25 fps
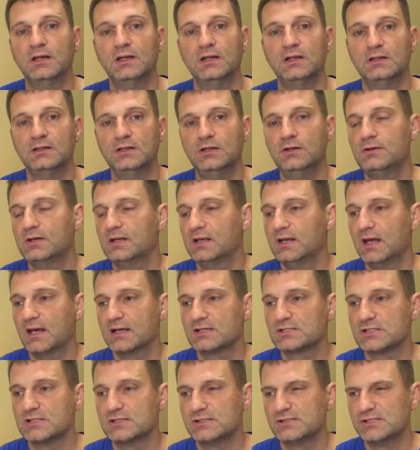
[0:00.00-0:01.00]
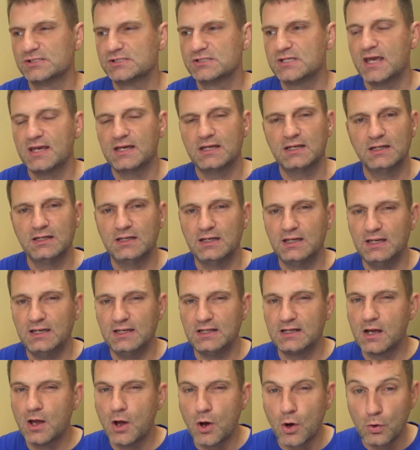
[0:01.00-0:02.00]
And you can actually just take it into
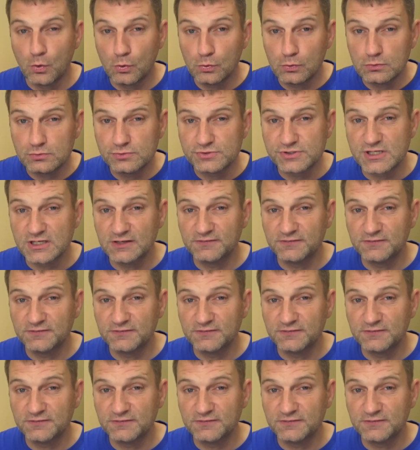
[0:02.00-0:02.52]
any Kohl's.